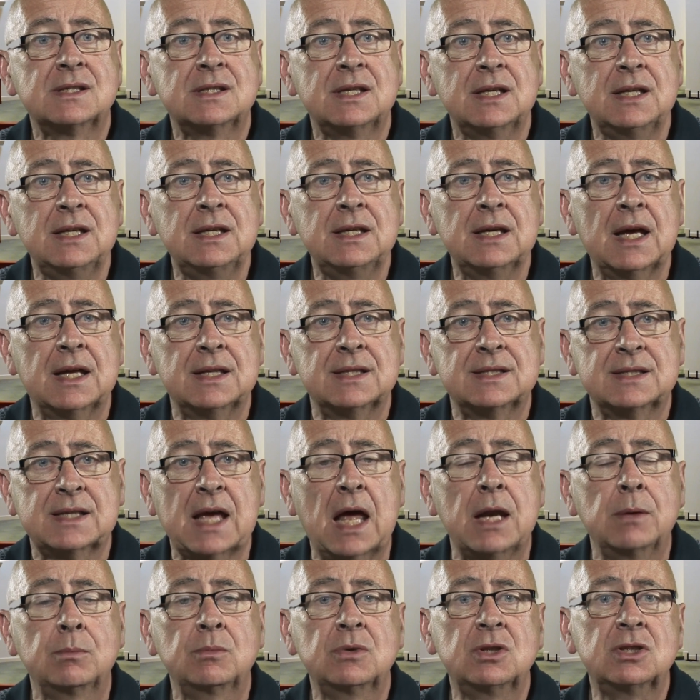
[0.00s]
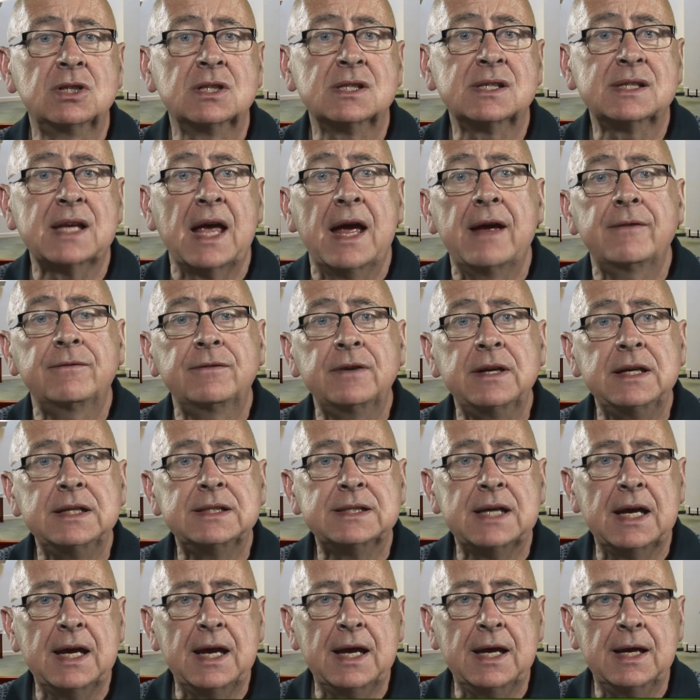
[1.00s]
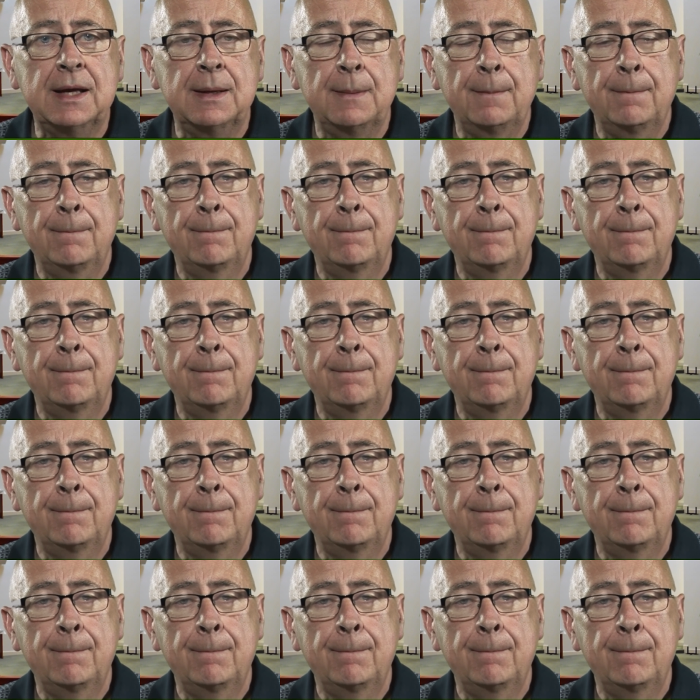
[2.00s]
tea and sandwiches every day."